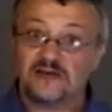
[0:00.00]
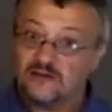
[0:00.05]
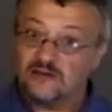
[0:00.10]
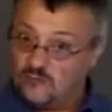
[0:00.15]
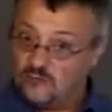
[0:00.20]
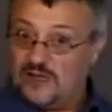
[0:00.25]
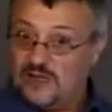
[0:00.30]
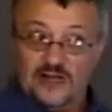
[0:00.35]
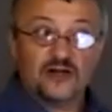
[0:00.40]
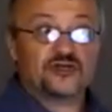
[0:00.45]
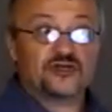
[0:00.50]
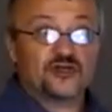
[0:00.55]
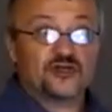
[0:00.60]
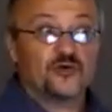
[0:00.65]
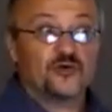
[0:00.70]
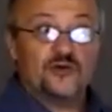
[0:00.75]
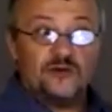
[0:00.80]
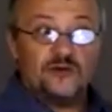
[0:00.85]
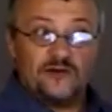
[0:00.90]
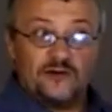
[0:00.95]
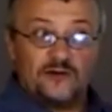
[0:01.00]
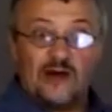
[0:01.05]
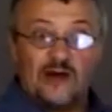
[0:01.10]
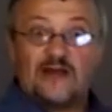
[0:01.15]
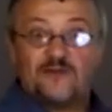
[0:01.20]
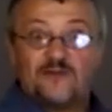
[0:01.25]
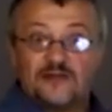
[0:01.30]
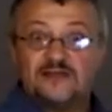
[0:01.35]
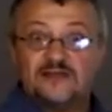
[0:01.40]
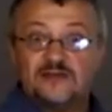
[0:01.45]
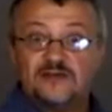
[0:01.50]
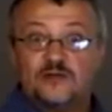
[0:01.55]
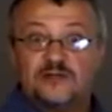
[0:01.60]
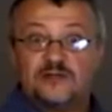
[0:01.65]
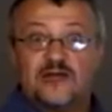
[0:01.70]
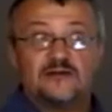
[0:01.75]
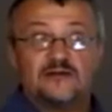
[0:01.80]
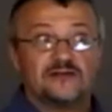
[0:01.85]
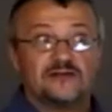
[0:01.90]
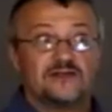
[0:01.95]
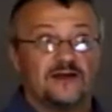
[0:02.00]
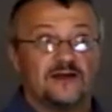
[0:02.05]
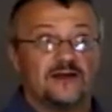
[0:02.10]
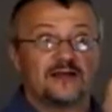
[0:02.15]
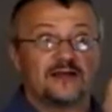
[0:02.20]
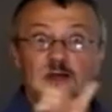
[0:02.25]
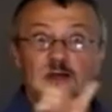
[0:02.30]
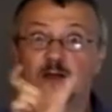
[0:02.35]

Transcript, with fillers: I'll, I'll show you graphically what that looks like.